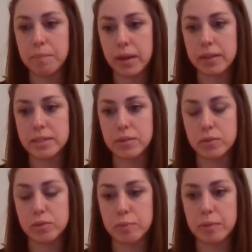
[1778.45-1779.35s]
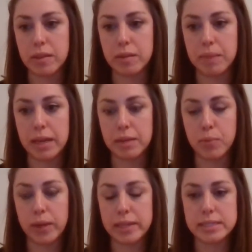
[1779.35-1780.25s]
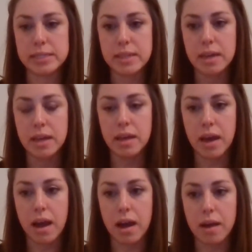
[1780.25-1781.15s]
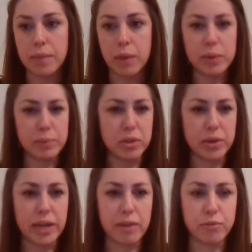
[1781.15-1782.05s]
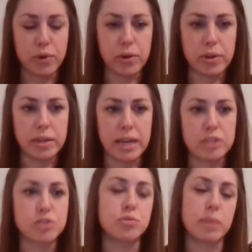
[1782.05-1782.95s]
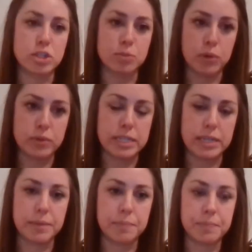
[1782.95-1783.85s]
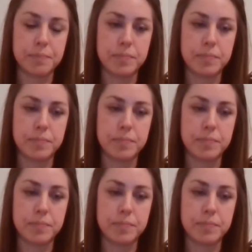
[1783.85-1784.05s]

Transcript: But those would be the main points um, that we would look at for getting too much protein.